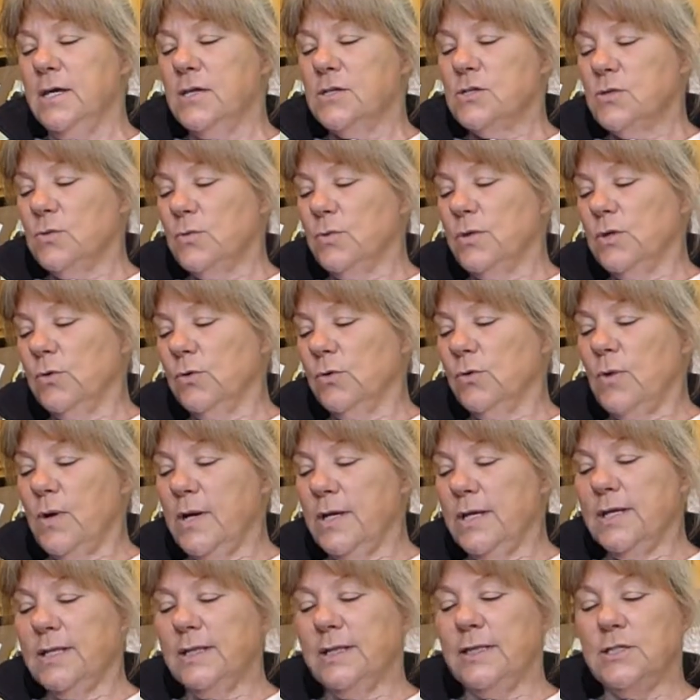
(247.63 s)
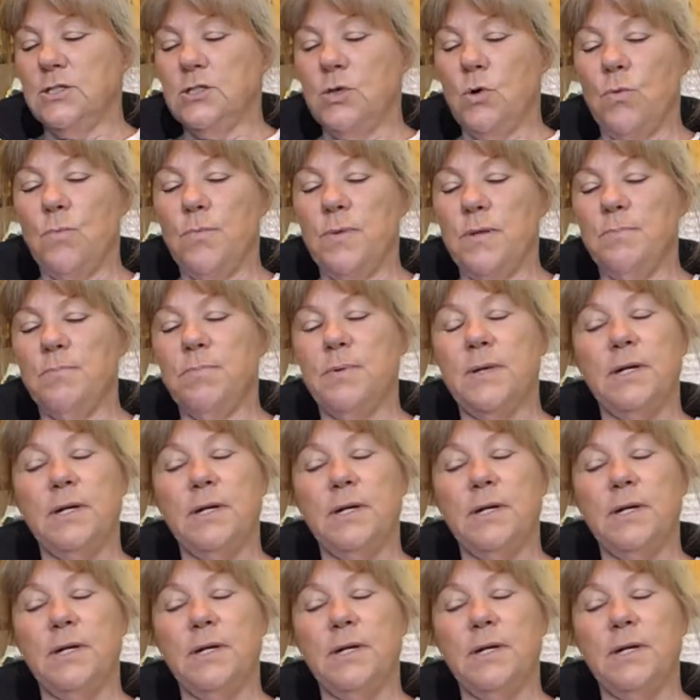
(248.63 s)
so we don't quite get the doming.